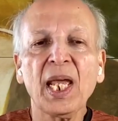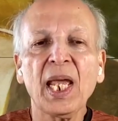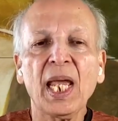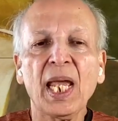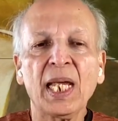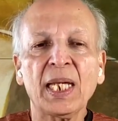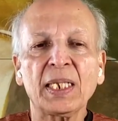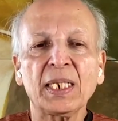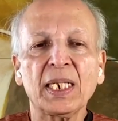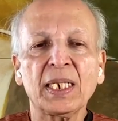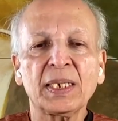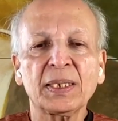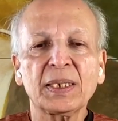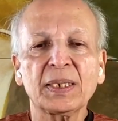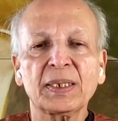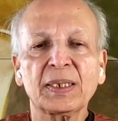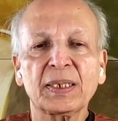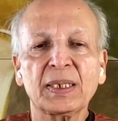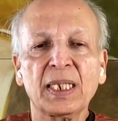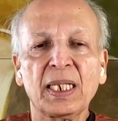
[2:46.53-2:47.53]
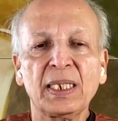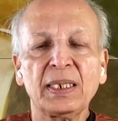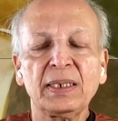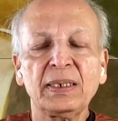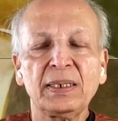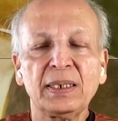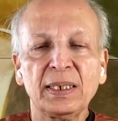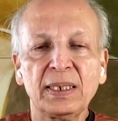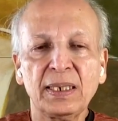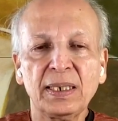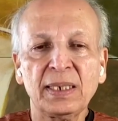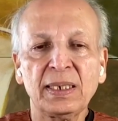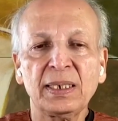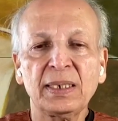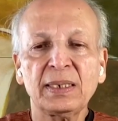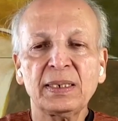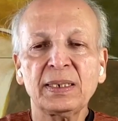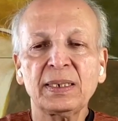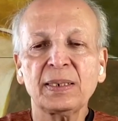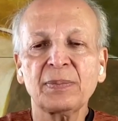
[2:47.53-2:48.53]
and other side
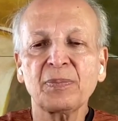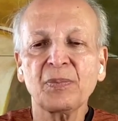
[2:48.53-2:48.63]
is